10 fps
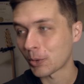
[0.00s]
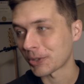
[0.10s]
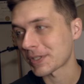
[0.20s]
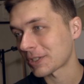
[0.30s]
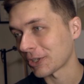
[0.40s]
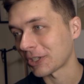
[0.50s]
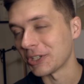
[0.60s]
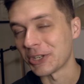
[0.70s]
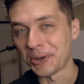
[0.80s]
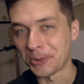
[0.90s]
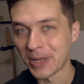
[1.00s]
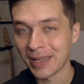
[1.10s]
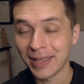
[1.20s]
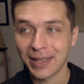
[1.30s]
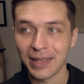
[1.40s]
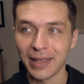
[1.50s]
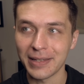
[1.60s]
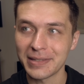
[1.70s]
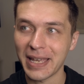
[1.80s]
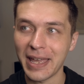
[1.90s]
course took, you know,
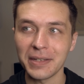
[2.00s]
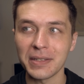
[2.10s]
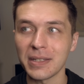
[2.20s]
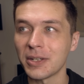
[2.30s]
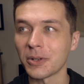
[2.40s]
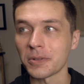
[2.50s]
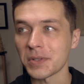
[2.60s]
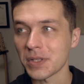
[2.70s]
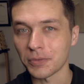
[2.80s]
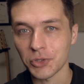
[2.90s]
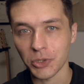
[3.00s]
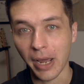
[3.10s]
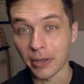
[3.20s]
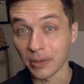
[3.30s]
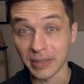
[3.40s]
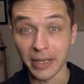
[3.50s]
ten years of trial and